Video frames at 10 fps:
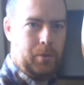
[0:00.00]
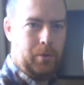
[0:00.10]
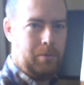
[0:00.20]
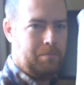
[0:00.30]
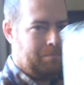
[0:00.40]

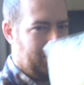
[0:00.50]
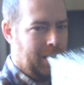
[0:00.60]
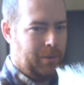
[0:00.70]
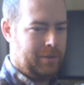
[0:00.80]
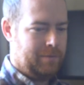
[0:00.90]
pour,
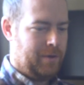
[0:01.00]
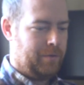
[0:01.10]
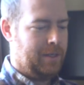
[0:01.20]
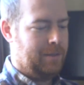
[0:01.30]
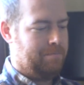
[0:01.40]
it was
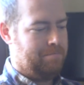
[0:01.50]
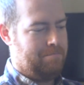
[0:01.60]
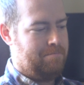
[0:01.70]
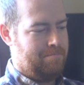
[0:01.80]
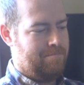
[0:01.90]
very,
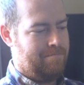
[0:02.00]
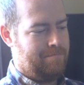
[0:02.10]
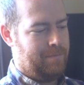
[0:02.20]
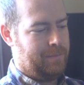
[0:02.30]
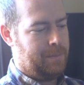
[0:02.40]

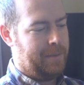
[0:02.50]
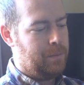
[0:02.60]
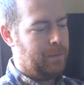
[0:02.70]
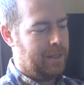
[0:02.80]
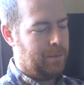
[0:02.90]
to
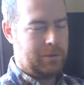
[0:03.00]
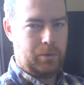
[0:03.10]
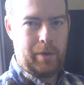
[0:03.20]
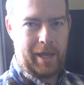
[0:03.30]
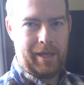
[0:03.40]
begin with it was
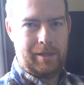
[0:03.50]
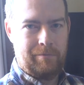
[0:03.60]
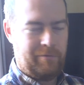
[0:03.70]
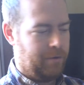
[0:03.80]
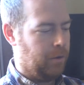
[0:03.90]
all head
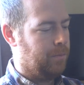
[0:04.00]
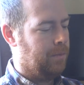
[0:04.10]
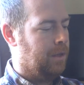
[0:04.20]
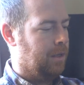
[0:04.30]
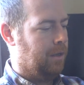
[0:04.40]
and foam,
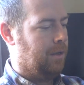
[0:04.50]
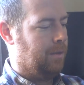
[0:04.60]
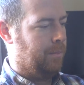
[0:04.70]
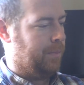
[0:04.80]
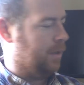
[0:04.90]

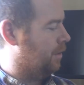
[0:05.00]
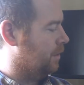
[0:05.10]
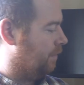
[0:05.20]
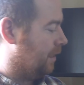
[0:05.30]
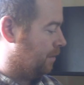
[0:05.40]
but
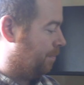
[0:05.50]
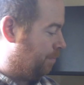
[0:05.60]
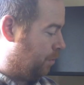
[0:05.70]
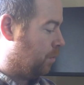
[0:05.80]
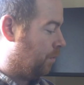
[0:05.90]
because I've had to
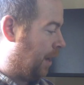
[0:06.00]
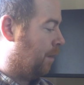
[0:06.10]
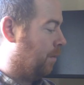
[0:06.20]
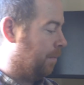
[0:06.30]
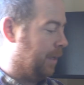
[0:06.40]
pour
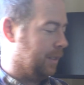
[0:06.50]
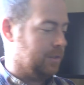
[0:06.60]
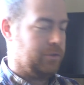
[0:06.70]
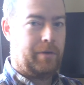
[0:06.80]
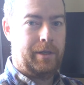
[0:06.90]
out a bit
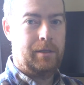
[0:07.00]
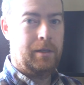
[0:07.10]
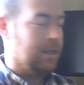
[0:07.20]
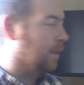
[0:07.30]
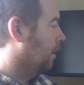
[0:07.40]
to try and
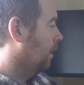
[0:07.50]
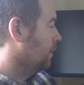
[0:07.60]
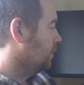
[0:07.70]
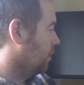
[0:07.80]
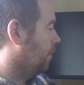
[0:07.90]

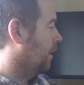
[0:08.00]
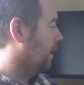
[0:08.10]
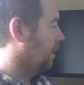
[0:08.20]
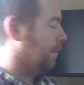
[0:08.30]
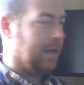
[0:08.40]
stop
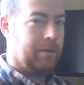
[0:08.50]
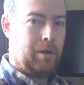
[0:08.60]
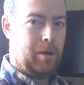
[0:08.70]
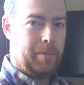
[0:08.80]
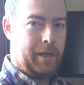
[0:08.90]
it coming out the
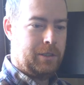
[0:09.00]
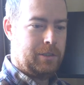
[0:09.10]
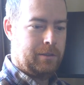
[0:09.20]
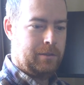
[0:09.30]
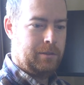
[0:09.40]

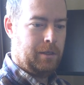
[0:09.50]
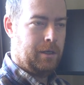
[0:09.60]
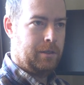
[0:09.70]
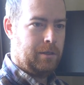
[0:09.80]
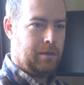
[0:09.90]
carbonation
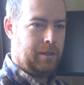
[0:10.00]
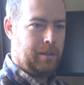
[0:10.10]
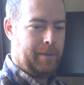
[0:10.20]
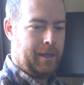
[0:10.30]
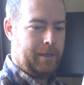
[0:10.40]
dial at the
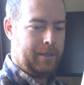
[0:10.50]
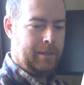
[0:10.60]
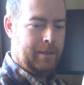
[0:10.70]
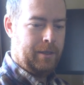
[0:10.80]
back,